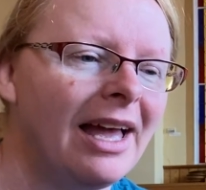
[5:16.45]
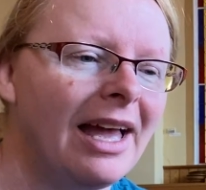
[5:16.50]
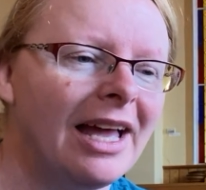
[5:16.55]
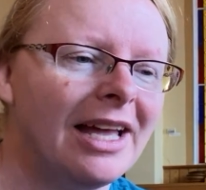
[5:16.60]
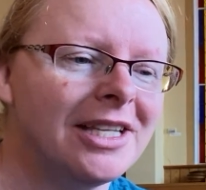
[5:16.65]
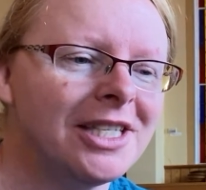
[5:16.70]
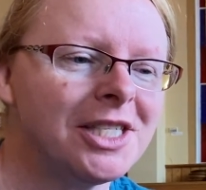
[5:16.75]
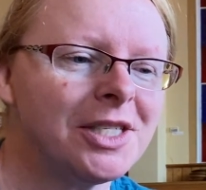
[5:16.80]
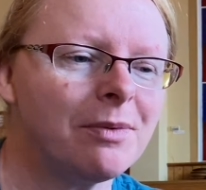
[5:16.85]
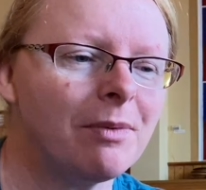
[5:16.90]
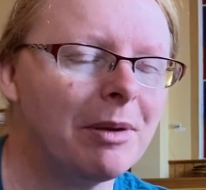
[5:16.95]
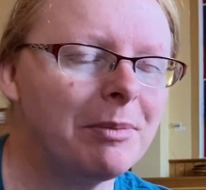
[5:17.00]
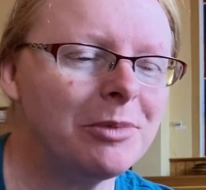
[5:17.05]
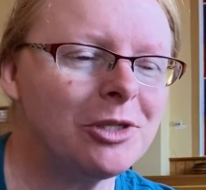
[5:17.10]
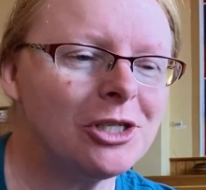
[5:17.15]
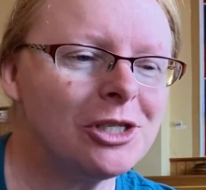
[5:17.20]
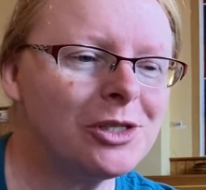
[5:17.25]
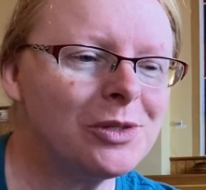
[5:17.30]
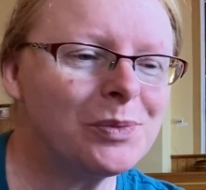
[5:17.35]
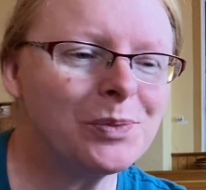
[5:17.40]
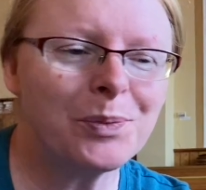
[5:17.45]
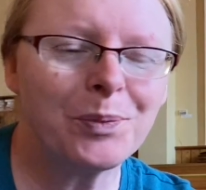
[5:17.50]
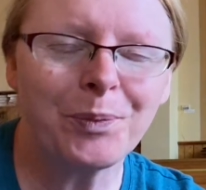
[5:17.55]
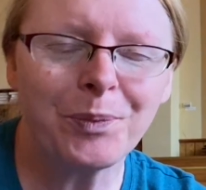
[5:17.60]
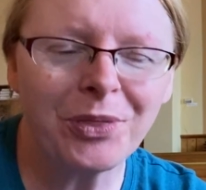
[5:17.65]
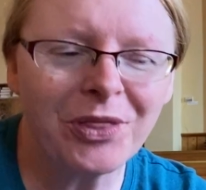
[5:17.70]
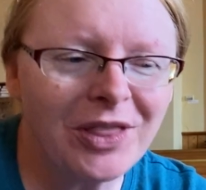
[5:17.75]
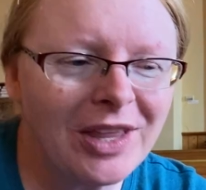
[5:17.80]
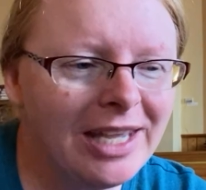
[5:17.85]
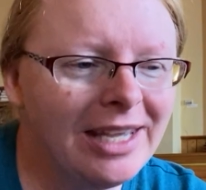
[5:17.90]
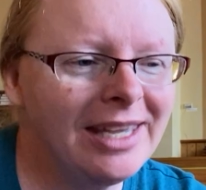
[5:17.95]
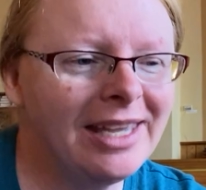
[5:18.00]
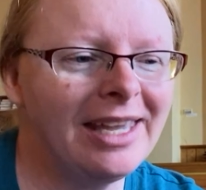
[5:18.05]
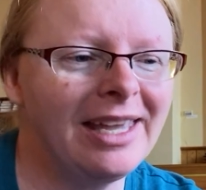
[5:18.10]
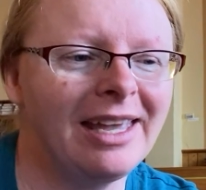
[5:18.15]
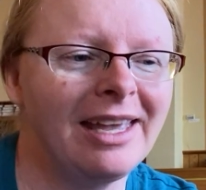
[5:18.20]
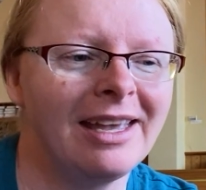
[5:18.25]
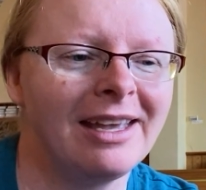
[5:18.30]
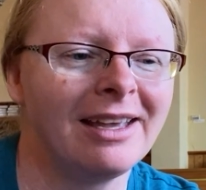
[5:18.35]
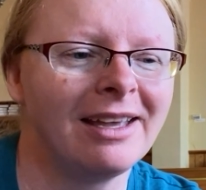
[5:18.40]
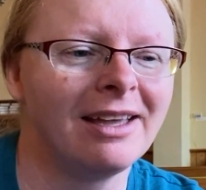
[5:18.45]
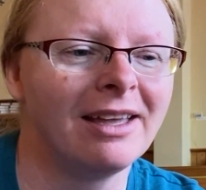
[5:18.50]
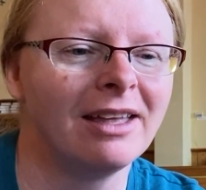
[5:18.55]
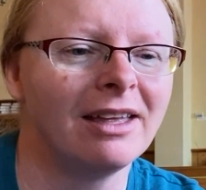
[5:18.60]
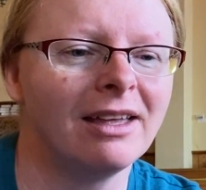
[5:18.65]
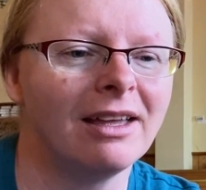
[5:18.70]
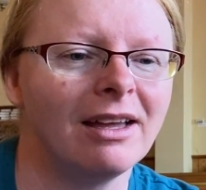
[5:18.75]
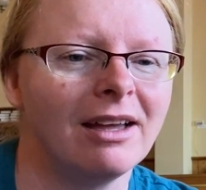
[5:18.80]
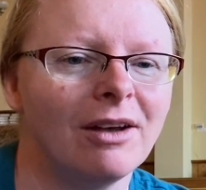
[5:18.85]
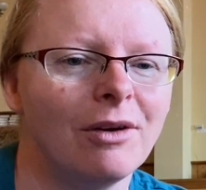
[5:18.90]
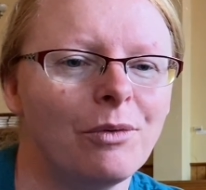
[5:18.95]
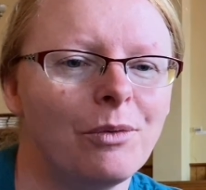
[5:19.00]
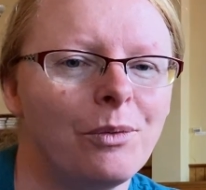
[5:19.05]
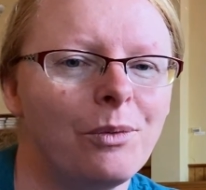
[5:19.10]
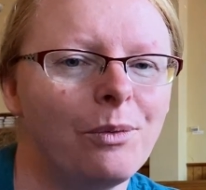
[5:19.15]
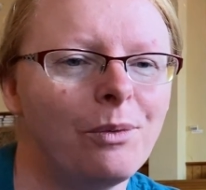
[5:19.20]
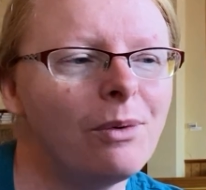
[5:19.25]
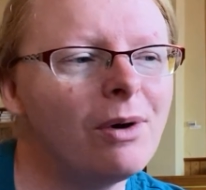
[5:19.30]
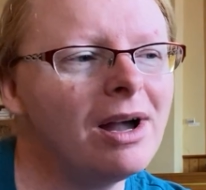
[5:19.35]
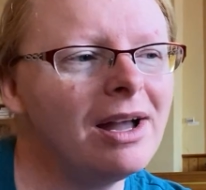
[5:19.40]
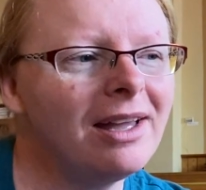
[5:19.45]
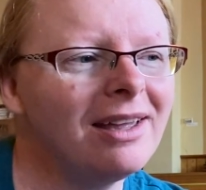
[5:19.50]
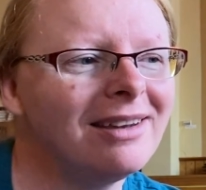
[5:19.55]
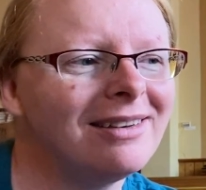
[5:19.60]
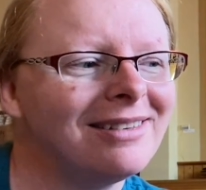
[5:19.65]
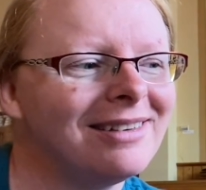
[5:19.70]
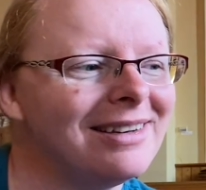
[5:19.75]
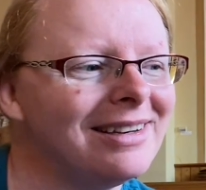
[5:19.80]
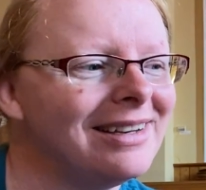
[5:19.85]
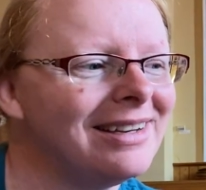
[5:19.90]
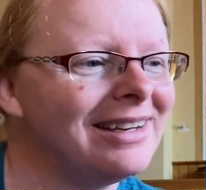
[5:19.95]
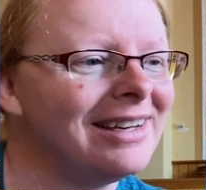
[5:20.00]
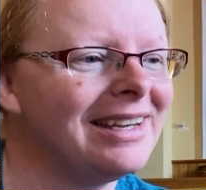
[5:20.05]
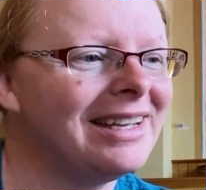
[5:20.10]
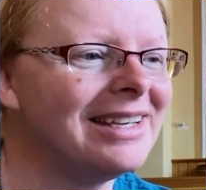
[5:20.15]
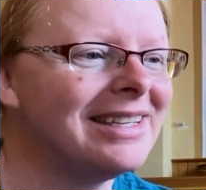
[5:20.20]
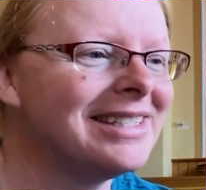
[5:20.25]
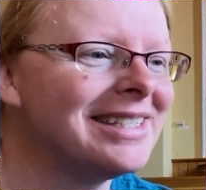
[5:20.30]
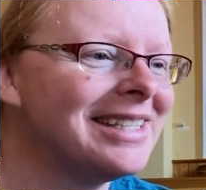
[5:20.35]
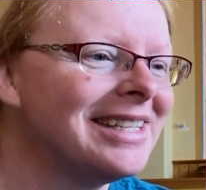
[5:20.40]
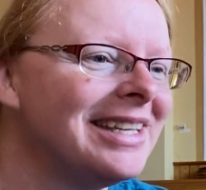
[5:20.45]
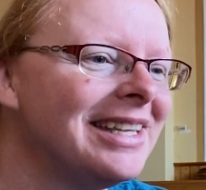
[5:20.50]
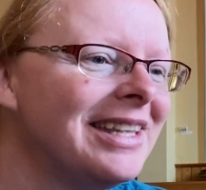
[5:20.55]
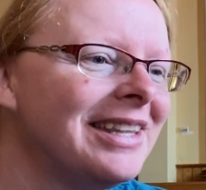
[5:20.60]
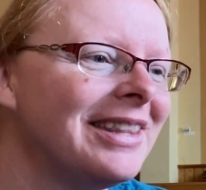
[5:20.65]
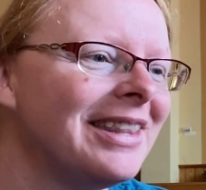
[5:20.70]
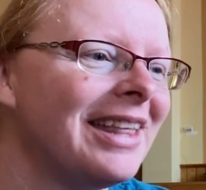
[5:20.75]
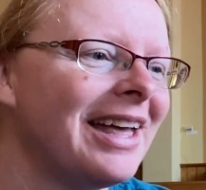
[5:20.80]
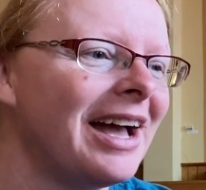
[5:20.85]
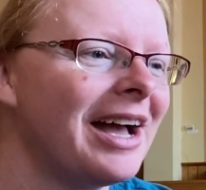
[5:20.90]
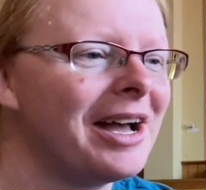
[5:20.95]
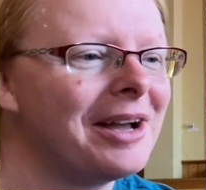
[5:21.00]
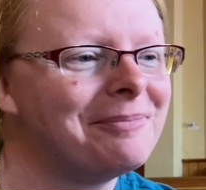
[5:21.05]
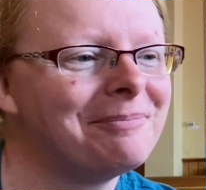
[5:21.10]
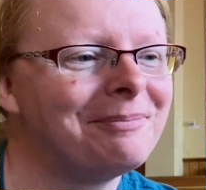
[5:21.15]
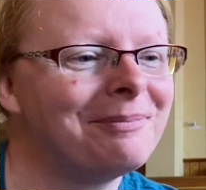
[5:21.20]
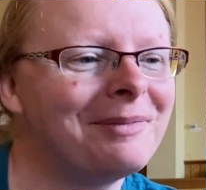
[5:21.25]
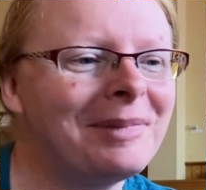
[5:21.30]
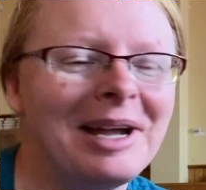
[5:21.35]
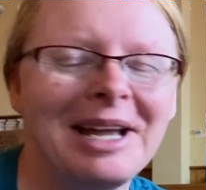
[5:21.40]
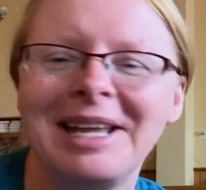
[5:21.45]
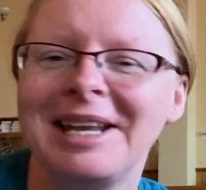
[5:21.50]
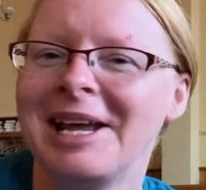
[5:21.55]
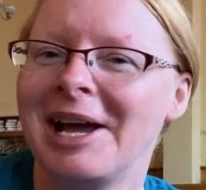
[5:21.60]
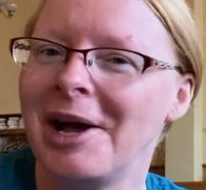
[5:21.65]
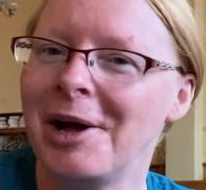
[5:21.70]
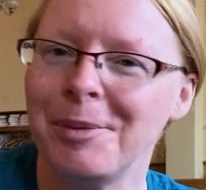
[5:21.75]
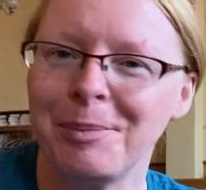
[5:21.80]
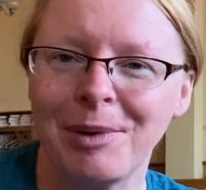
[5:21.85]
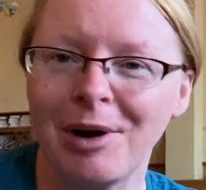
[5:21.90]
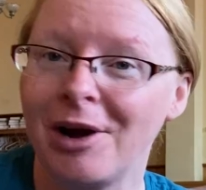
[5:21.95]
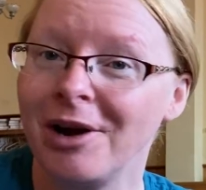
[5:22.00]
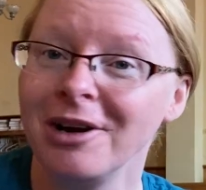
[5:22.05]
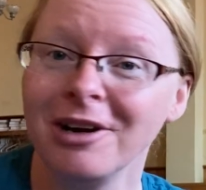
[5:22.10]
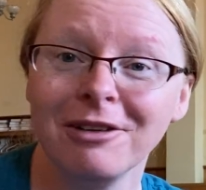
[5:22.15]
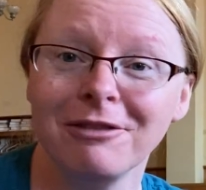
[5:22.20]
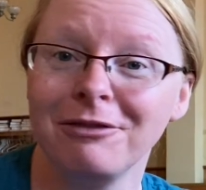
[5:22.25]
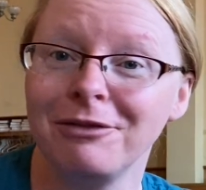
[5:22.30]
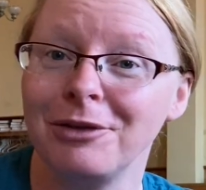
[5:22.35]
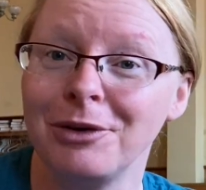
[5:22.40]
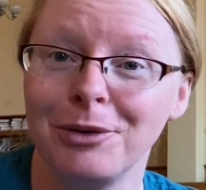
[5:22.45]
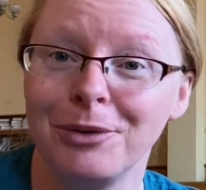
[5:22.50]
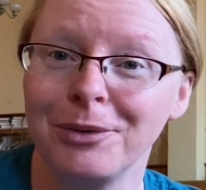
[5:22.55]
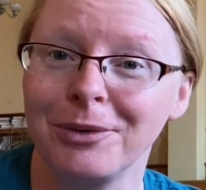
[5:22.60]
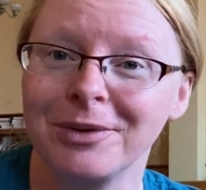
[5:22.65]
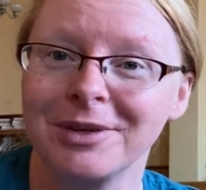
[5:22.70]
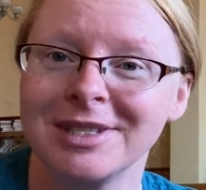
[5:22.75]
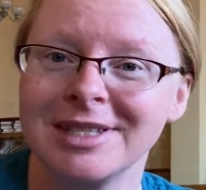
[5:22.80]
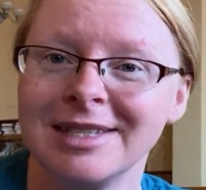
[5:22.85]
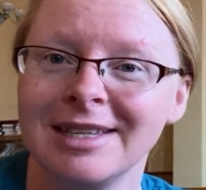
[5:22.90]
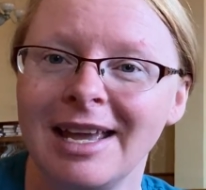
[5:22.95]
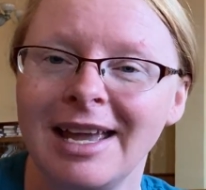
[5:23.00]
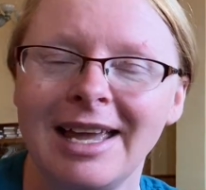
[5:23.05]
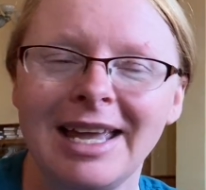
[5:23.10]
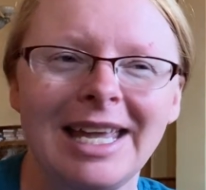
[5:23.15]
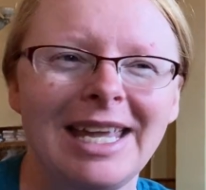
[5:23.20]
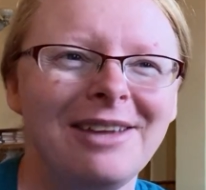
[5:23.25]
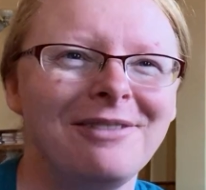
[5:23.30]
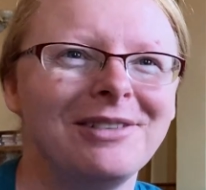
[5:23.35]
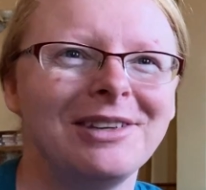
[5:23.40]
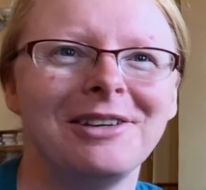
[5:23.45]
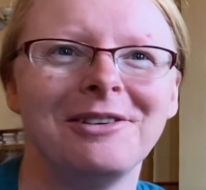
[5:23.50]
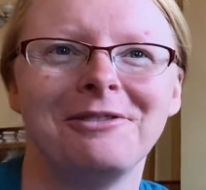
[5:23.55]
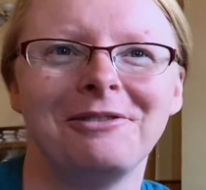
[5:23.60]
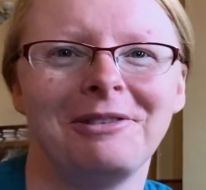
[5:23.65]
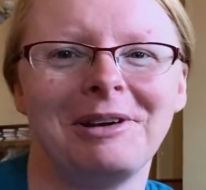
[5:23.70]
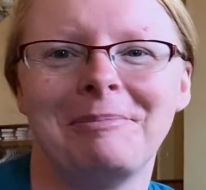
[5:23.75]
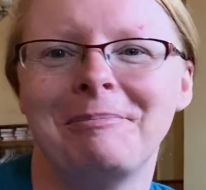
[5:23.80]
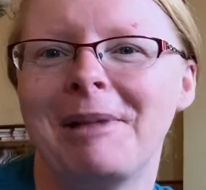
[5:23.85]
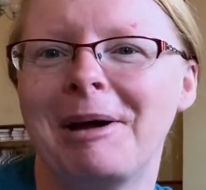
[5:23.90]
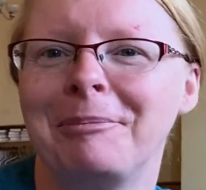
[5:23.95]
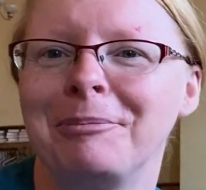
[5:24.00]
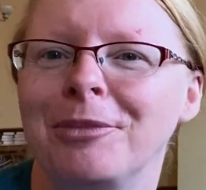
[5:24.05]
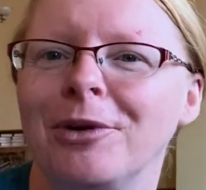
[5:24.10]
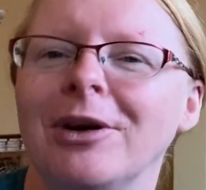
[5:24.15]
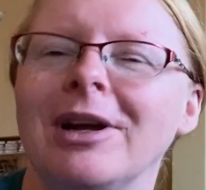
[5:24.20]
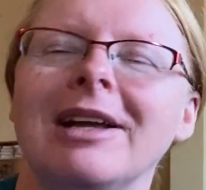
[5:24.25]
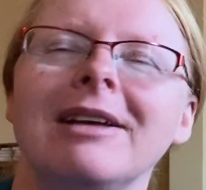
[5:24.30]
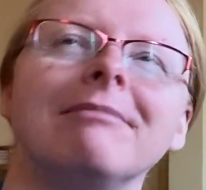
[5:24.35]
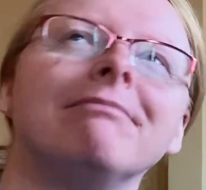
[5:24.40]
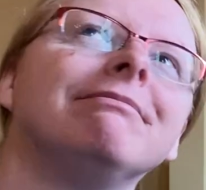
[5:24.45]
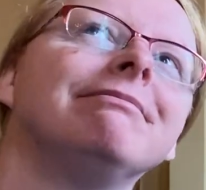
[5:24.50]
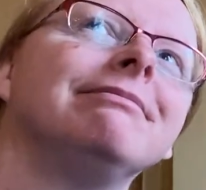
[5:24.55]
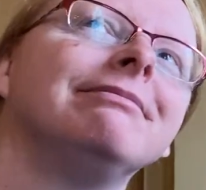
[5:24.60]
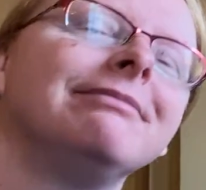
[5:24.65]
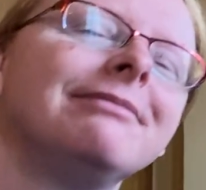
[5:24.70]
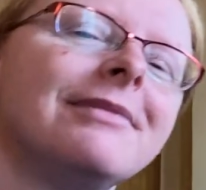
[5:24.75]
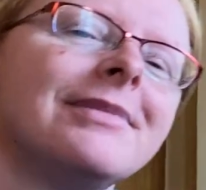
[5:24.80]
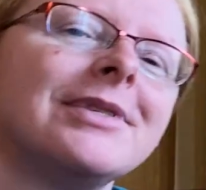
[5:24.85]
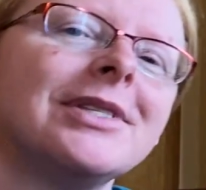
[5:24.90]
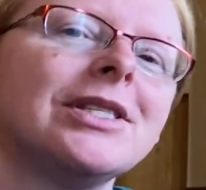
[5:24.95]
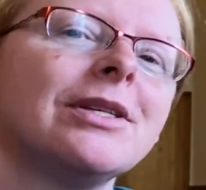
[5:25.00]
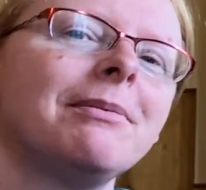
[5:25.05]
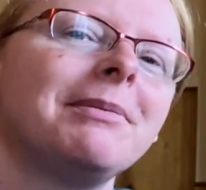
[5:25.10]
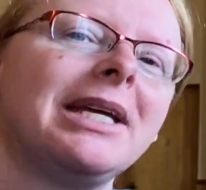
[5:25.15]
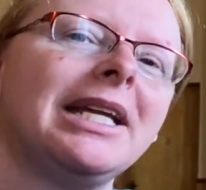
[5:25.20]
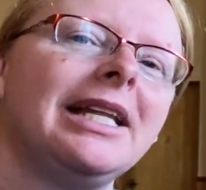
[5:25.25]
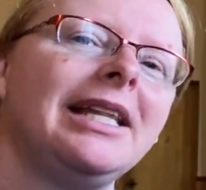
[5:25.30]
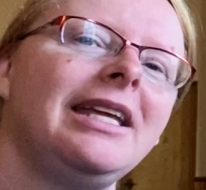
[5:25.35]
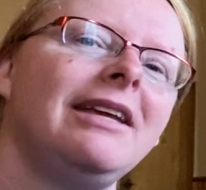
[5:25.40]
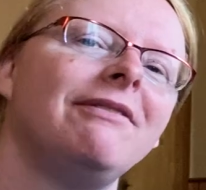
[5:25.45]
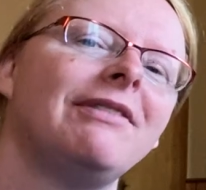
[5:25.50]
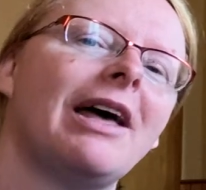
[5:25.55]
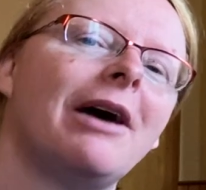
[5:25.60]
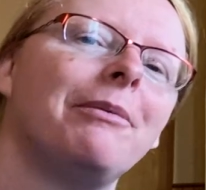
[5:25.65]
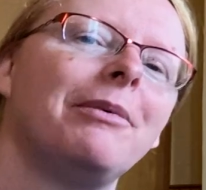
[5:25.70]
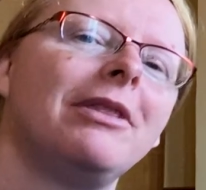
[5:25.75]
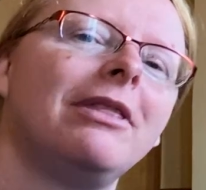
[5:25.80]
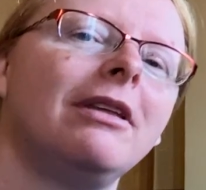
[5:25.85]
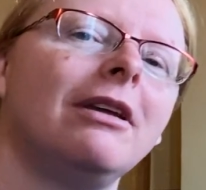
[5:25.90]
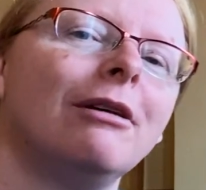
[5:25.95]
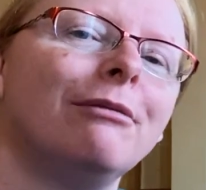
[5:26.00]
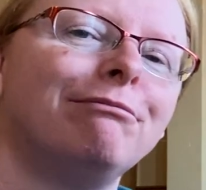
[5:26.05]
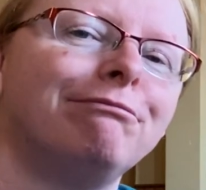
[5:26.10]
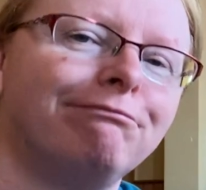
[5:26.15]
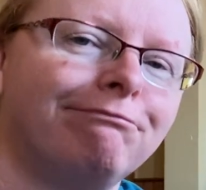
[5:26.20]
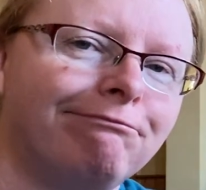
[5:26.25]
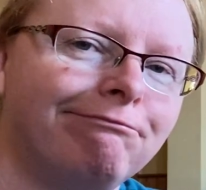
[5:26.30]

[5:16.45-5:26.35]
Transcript: And so I'm just thinking, what is it that might help our folks, even in remembering? So I'm going to leave that with you.